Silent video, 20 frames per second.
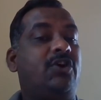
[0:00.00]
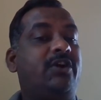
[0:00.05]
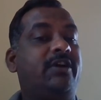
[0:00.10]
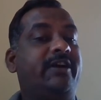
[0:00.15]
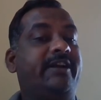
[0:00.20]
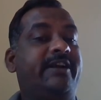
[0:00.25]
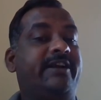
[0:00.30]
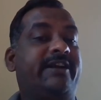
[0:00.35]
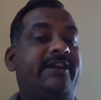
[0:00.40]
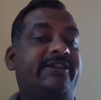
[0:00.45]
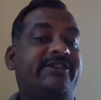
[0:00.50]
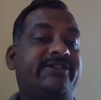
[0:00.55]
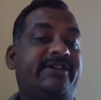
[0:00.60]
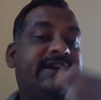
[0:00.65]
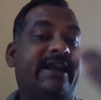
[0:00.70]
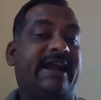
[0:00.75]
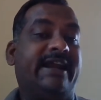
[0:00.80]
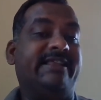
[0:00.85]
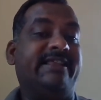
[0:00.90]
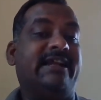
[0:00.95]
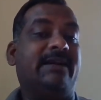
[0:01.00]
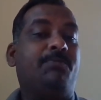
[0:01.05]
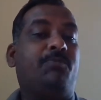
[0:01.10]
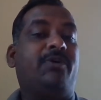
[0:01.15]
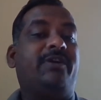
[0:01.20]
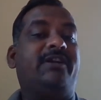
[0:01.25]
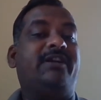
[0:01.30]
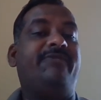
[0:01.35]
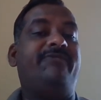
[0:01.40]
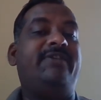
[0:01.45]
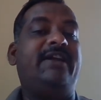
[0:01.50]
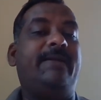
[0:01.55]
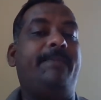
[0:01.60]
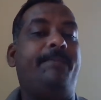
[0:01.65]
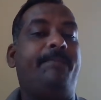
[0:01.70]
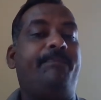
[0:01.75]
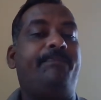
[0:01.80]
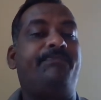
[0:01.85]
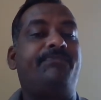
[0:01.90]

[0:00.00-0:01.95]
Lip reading: or literature at that point of time.